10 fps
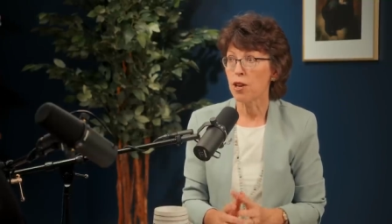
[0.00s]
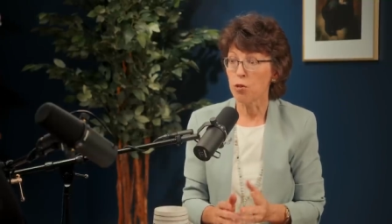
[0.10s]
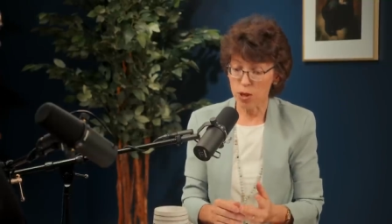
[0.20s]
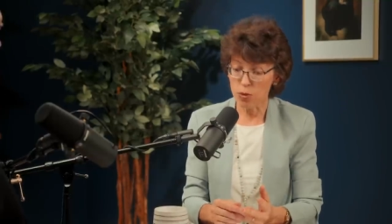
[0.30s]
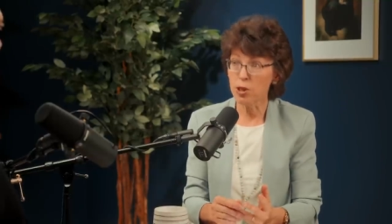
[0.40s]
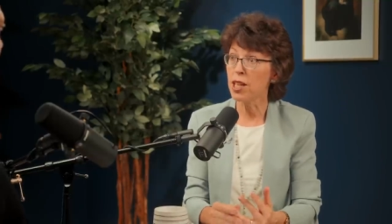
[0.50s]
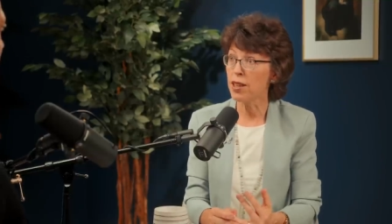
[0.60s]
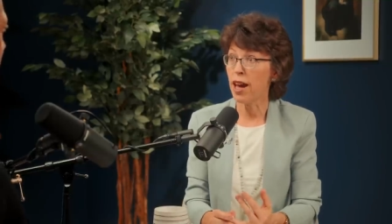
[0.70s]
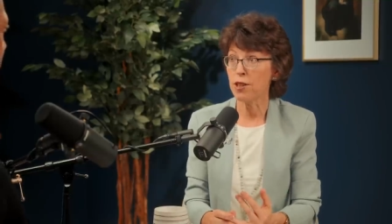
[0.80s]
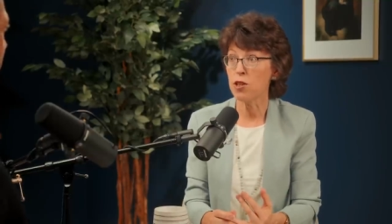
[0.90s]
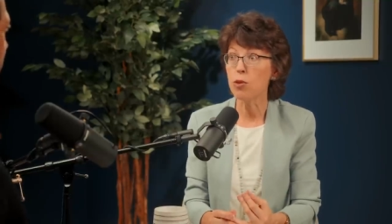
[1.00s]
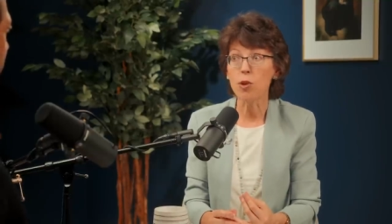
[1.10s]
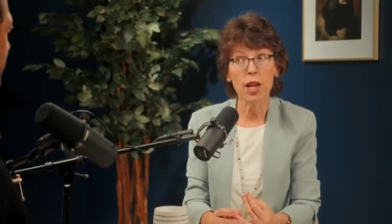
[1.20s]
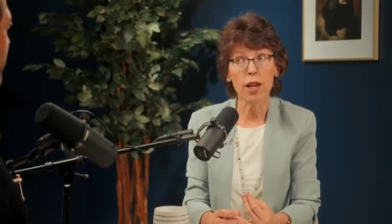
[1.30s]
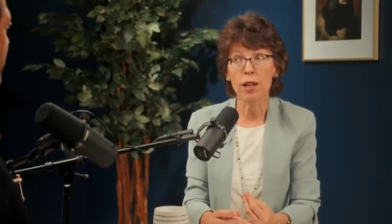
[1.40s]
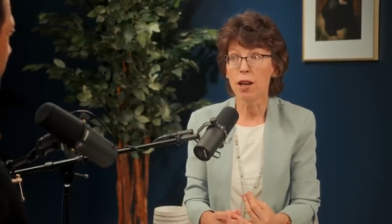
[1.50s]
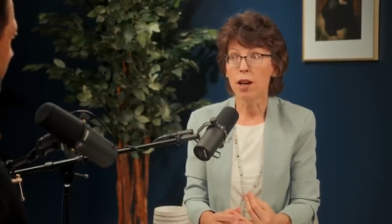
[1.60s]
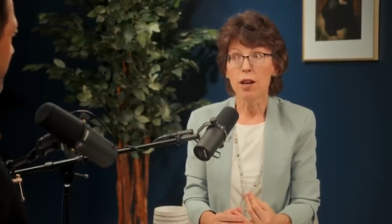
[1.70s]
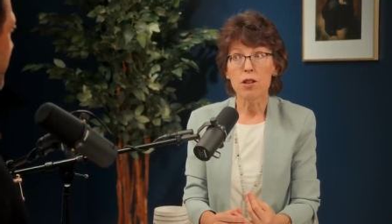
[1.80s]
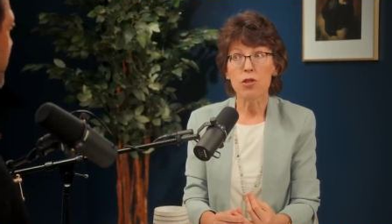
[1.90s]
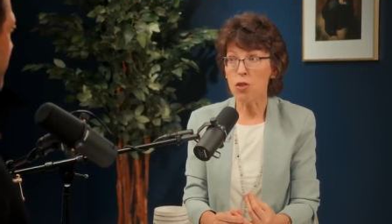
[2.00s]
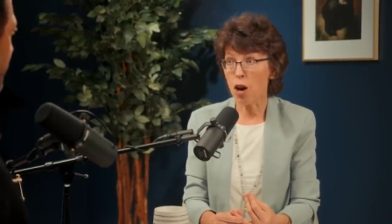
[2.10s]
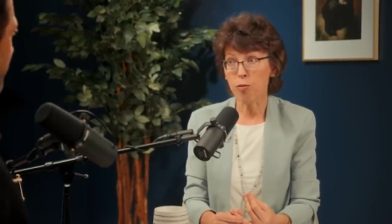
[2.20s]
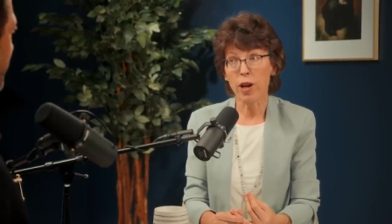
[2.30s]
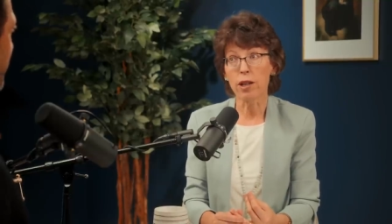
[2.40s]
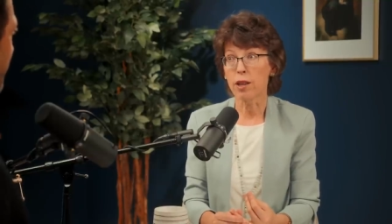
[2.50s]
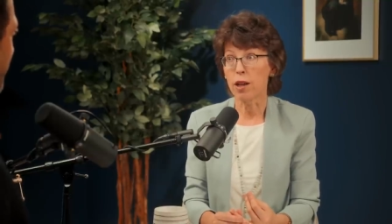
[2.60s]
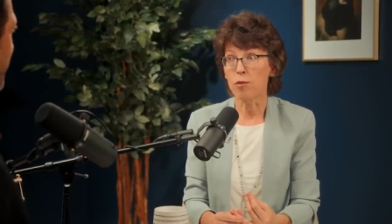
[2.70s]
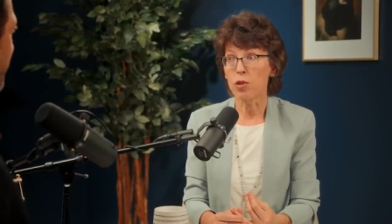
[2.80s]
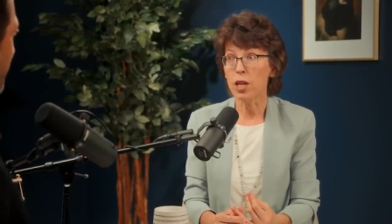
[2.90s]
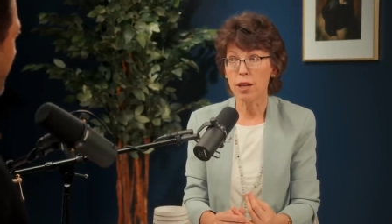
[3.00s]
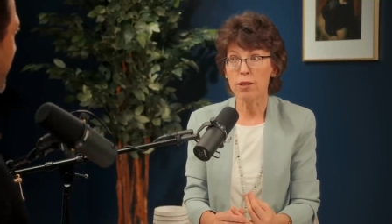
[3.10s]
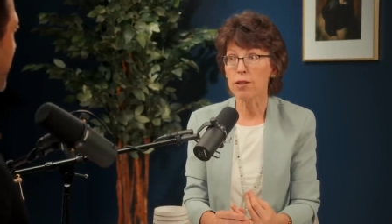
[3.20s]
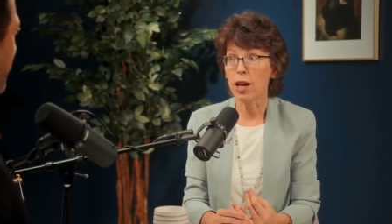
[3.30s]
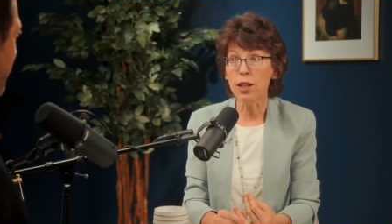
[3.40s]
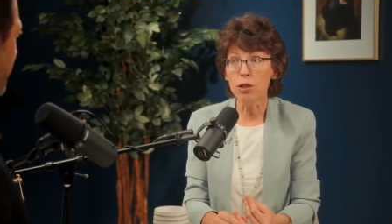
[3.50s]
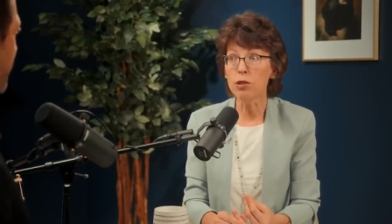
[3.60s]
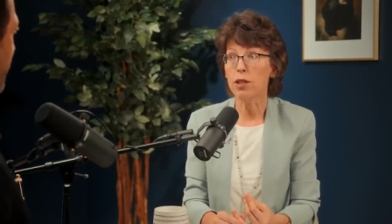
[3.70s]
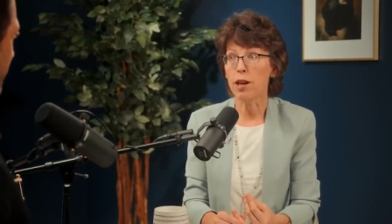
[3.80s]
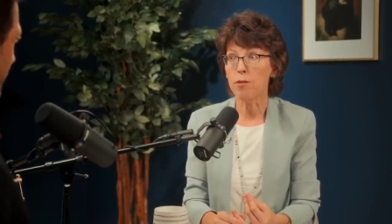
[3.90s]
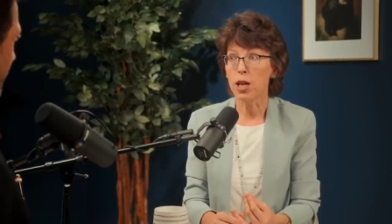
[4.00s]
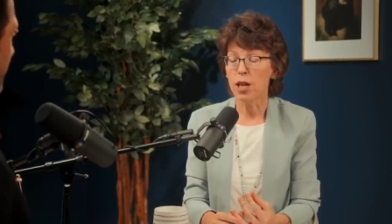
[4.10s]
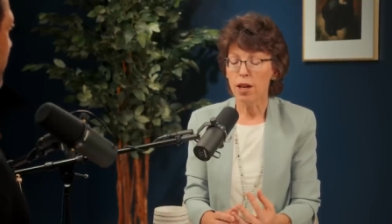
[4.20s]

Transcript: We, we need that too. We can't soft pedal them, we right. can't dilute them.